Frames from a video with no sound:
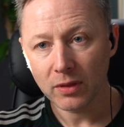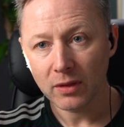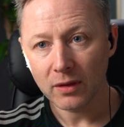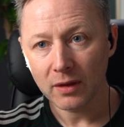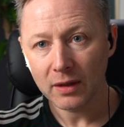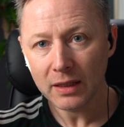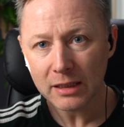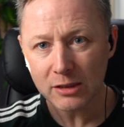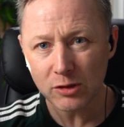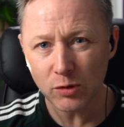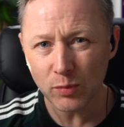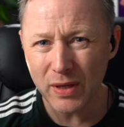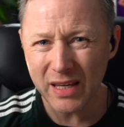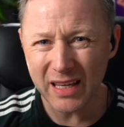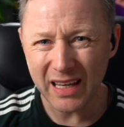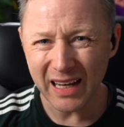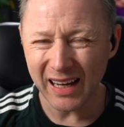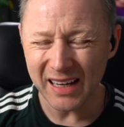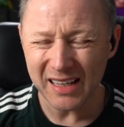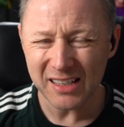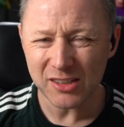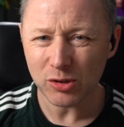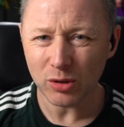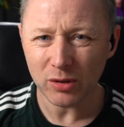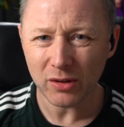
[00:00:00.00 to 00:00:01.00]
These are wee
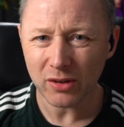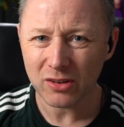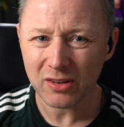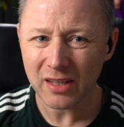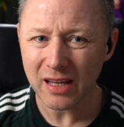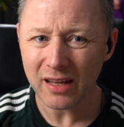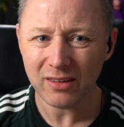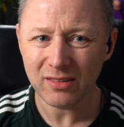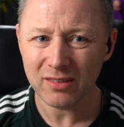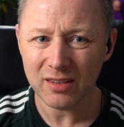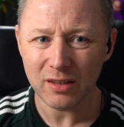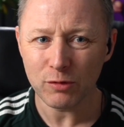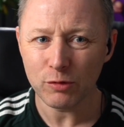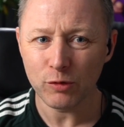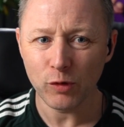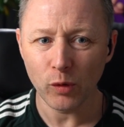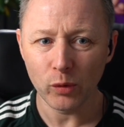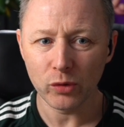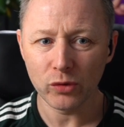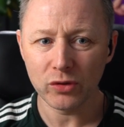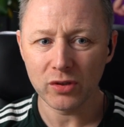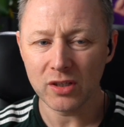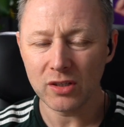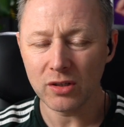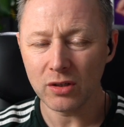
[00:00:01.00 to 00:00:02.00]
guys, only 13,
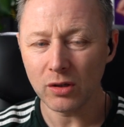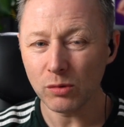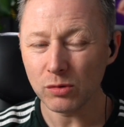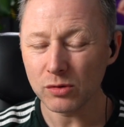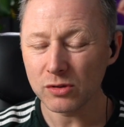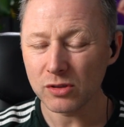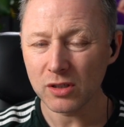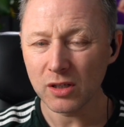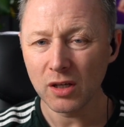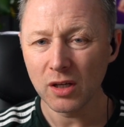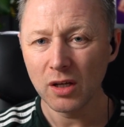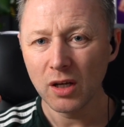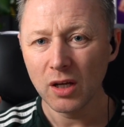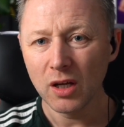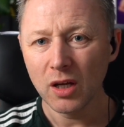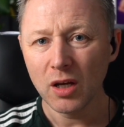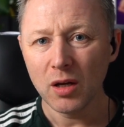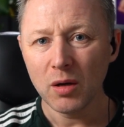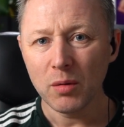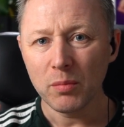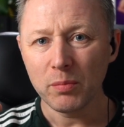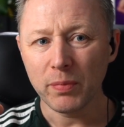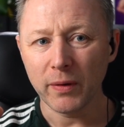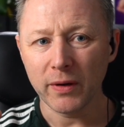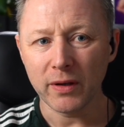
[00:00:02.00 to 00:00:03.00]
14-year-olds,
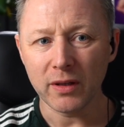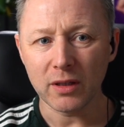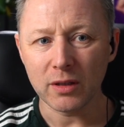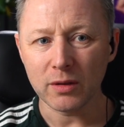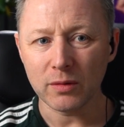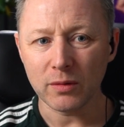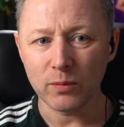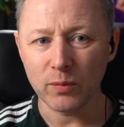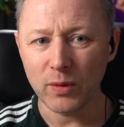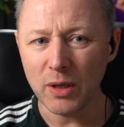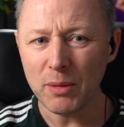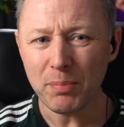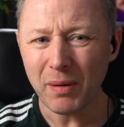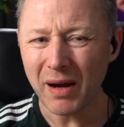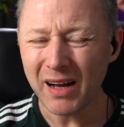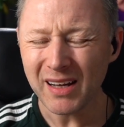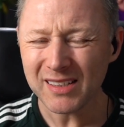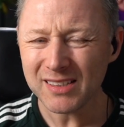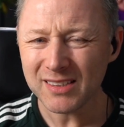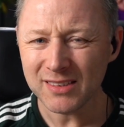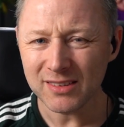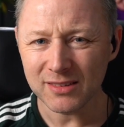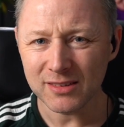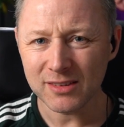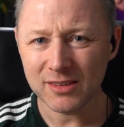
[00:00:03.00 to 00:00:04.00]
but wee
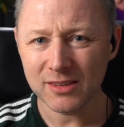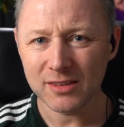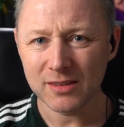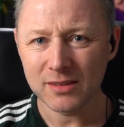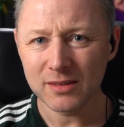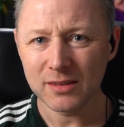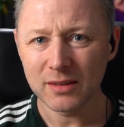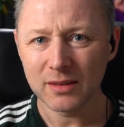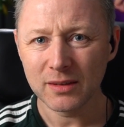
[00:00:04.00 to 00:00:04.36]
bastards.